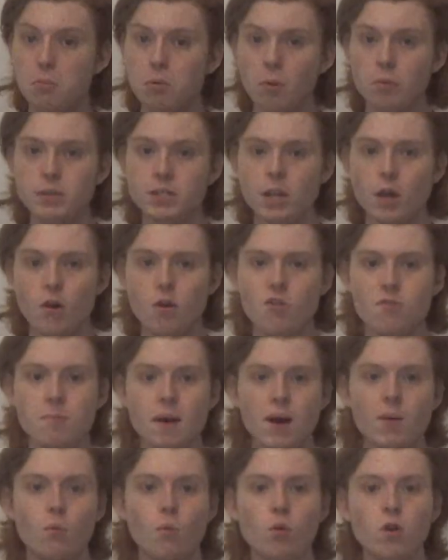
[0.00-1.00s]
property owned
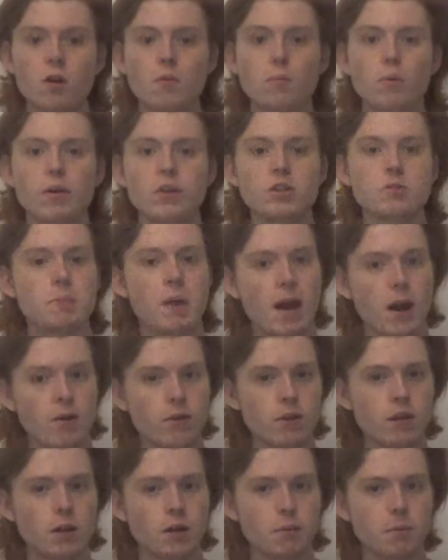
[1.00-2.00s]
by Warner Brothers'
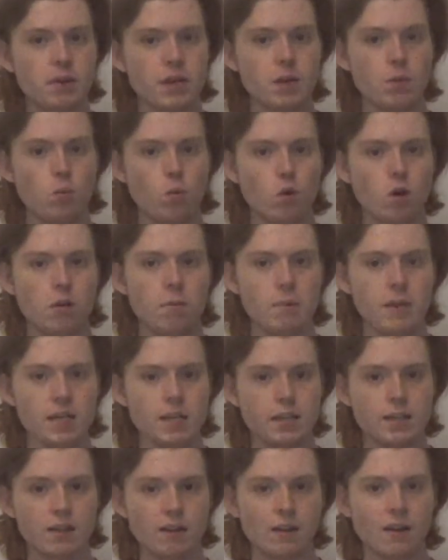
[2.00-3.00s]
parent company
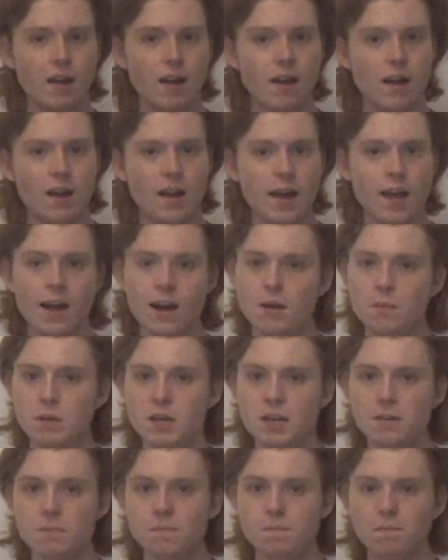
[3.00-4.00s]
WarnerMedia. And I
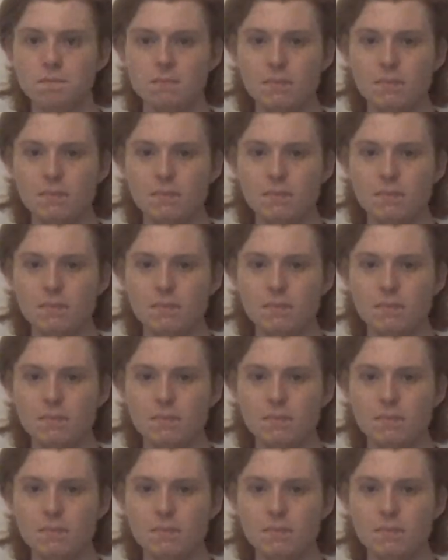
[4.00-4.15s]
mean,